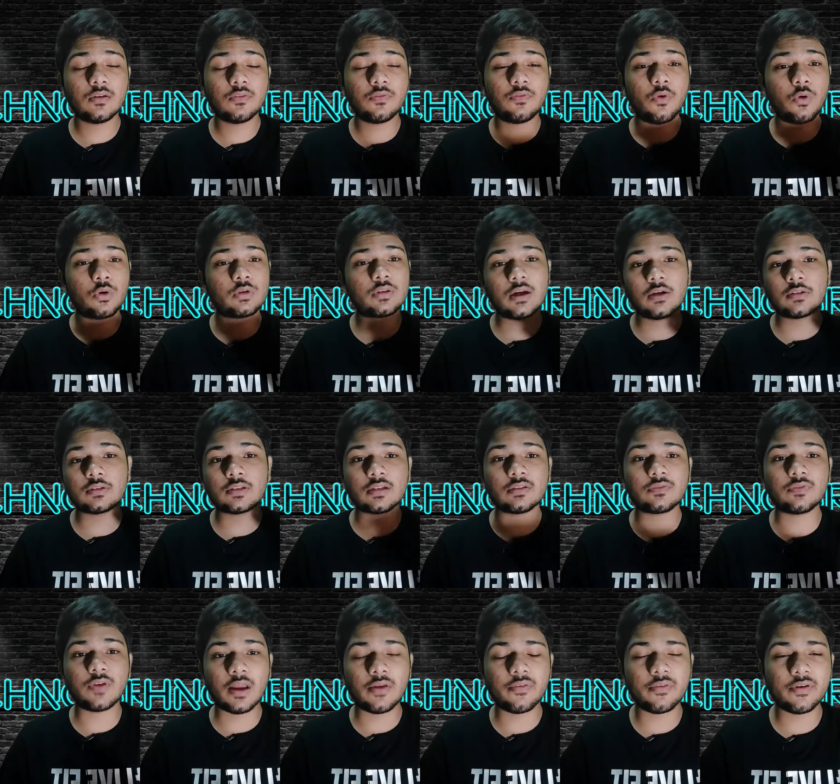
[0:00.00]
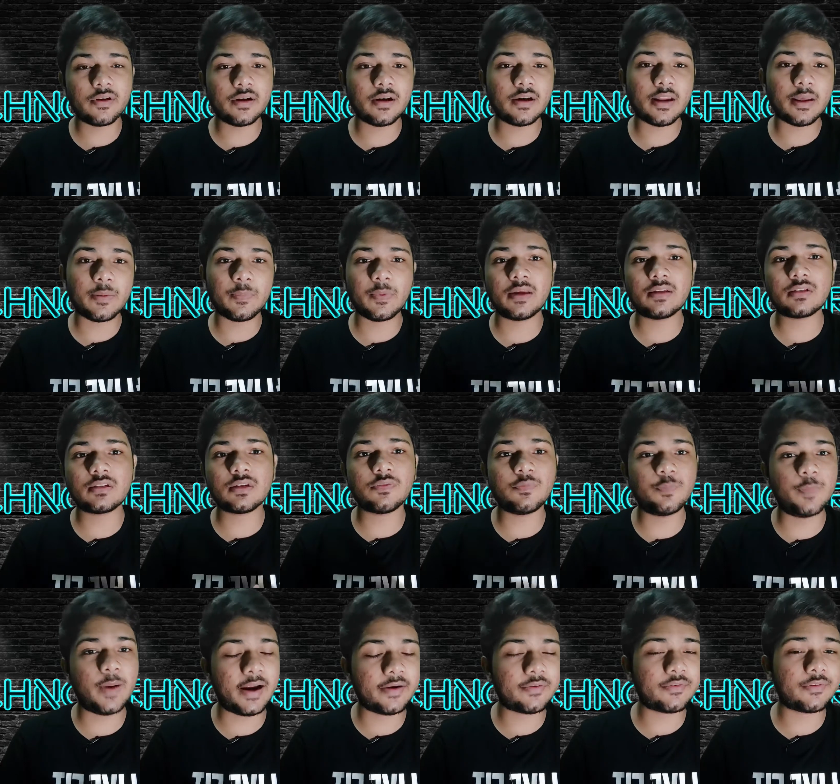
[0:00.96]
4500 mAh
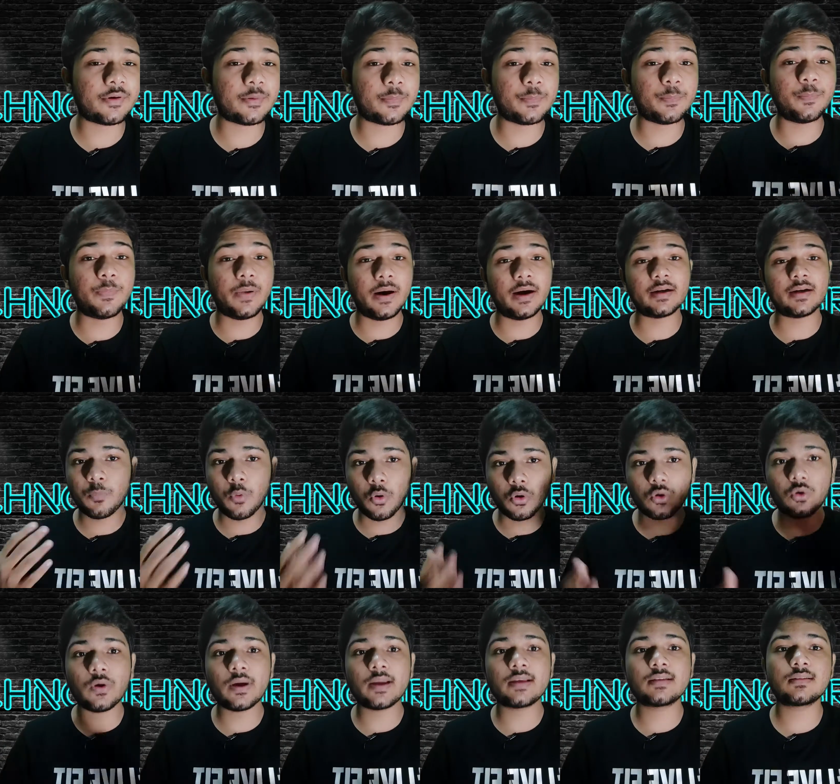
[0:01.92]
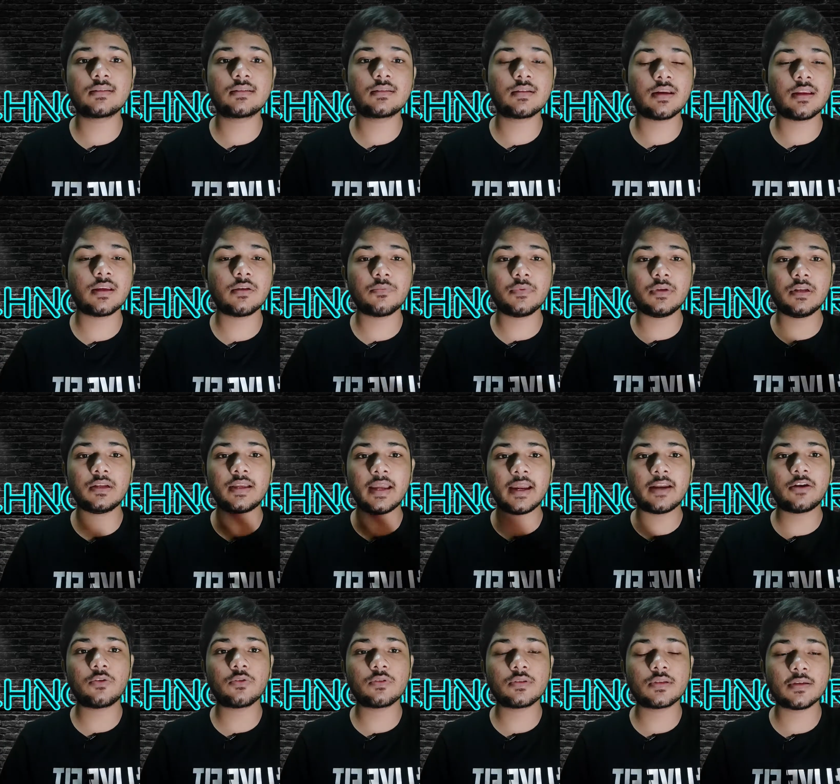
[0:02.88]
of battery, but POCO X3 will
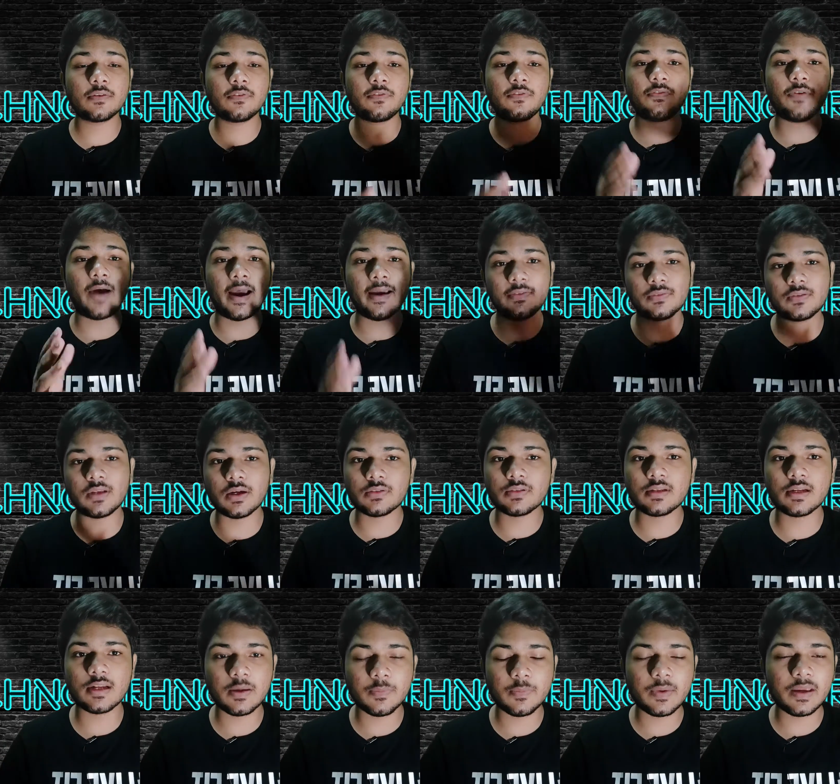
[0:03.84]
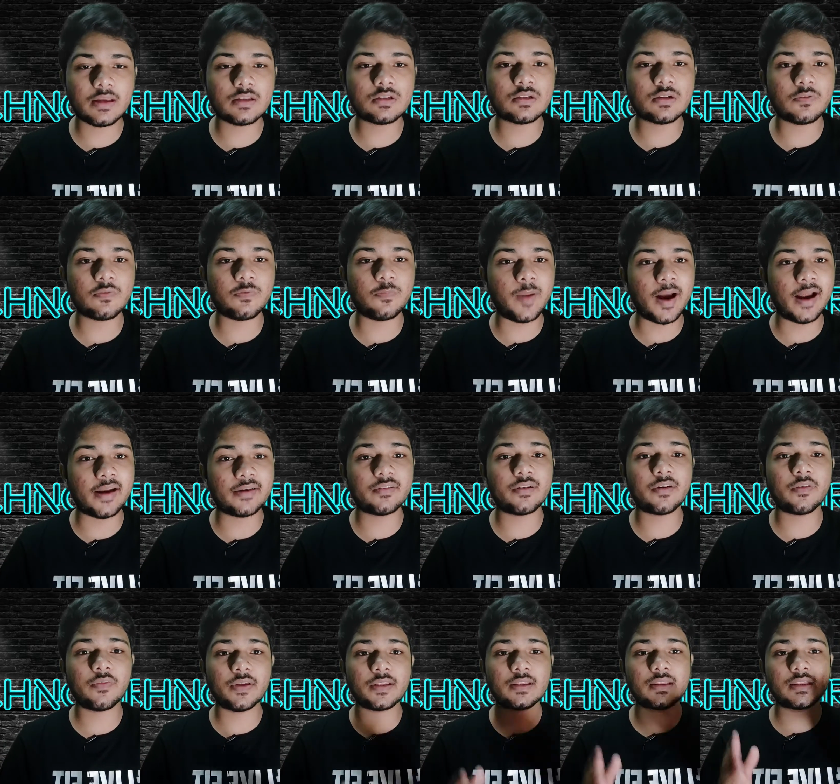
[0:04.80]
get to see 5000 mAh of
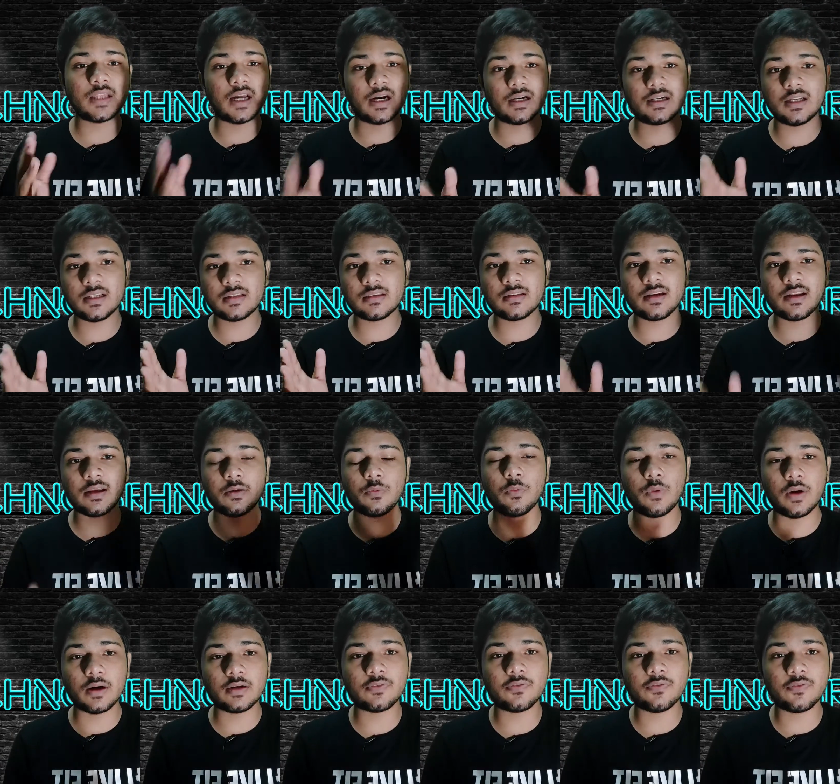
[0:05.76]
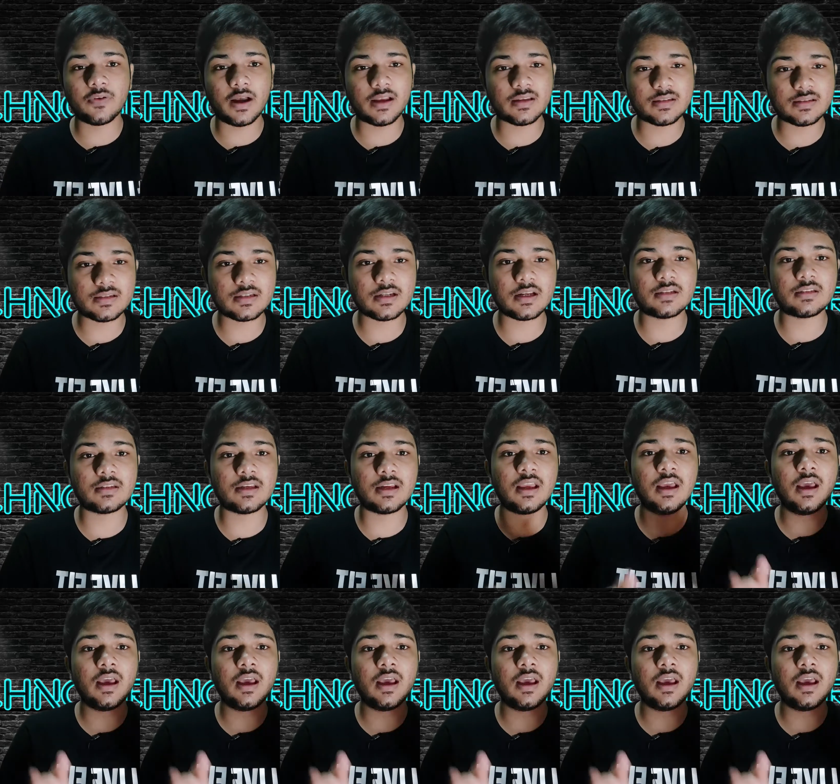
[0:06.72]
battery with 33 watt fast charging